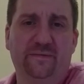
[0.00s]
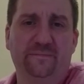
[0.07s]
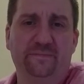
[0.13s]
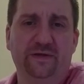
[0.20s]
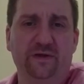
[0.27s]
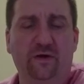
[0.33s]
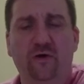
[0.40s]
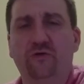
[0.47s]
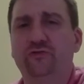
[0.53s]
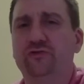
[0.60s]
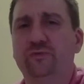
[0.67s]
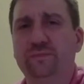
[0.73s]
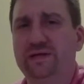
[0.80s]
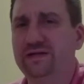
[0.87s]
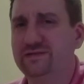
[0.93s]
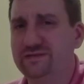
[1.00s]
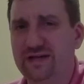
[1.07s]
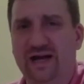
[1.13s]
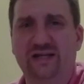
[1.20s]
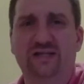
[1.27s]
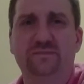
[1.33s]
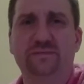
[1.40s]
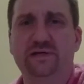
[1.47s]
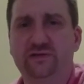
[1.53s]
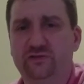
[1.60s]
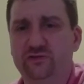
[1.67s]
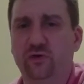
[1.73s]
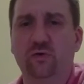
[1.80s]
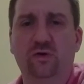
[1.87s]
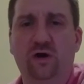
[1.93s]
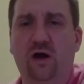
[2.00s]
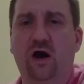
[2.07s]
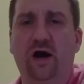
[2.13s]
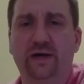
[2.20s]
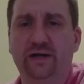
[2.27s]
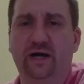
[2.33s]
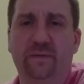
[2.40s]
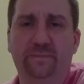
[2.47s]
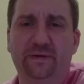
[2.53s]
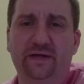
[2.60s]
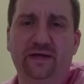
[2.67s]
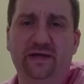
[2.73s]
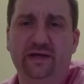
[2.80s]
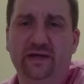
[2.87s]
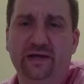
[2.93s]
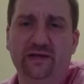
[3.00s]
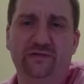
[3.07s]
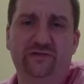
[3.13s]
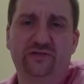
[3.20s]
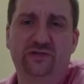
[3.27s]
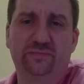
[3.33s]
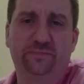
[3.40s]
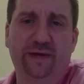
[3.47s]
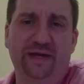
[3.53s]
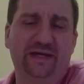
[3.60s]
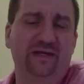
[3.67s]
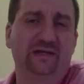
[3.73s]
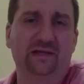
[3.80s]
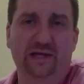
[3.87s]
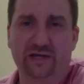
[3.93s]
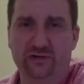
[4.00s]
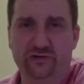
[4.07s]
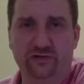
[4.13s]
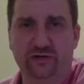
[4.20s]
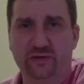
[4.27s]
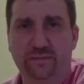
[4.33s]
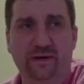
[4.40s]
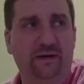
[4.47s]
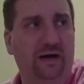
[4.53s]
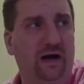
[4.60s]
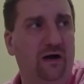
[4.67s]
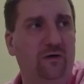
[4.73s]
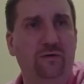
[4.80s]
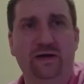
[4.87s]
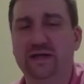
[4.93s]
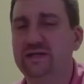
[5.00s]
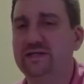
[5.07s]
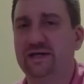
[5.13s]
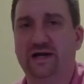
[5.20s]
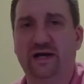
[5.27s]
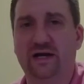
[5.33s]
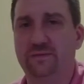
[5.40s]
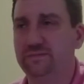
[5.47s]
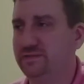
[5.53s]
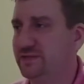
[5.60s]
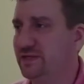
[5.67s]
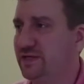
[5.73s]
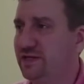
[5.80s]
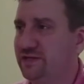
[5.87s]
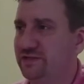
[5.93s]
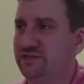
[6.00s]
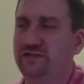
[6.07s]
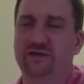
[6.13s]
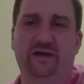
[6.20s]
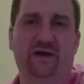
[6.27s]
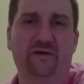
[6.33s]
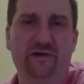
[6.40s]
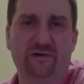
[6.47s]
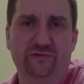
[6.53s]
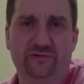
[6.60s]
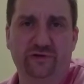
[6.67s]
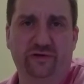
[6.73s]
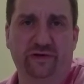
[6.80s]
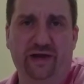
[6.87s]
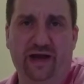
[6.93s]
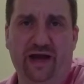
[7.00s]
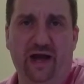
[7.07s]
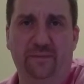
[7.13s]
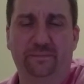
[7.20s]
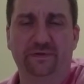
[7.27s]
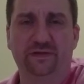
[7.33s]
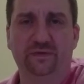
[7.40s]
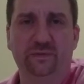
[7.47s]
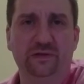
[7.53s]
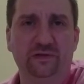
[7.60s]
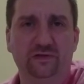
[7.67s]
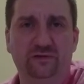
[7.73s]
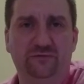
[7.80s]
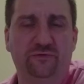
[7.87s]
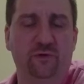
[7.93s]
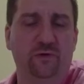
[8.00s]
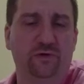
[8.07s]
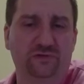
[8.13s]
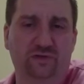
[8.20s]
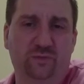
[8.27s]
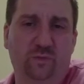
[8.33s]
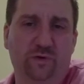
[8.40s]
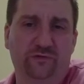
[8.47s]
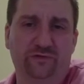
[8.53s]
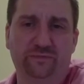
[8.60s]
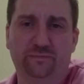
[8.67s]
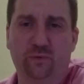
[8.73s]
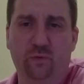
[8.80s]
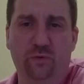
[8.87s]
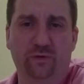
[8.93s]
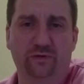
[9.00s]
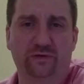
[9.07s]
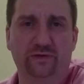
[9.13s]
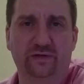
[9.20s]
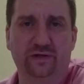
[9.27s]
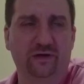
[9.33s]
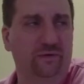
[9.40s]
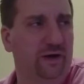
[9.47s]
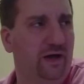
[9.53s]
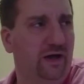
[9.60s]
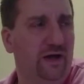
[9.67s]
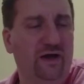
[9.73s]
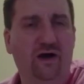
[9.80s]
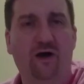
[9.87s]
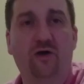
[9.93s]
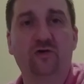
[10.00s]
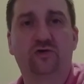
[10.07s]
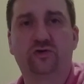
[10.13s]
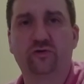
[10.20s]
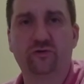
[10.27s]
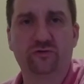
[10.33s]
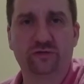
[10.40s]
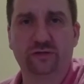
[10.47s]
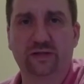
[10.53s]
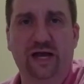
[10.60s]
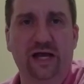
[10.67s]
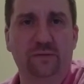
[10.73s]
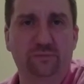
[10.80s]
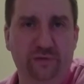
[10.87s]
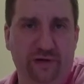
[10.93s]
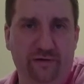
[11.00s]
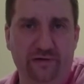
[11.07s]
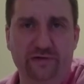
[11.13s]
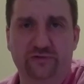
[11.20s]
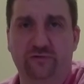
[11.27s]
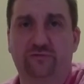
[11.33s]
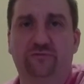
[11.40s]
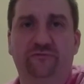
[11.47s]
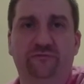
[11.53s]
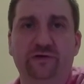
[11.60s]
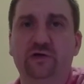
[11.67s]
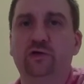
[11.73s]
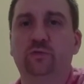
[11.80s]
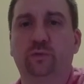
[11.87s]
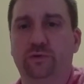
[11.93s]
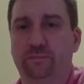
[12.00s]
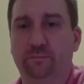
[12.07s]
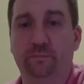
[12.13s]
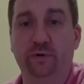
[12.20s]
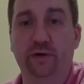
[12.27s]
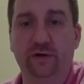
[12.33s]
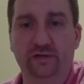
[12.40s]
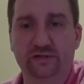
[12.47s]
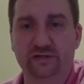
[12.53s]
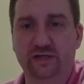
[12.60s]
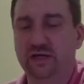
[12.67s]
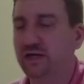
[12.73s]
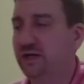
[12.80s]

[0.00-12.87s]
it also means not to be so caught up in speculation about how end times scenarios are going to happen that we lose focus on what's important. Our church libraries are filled with books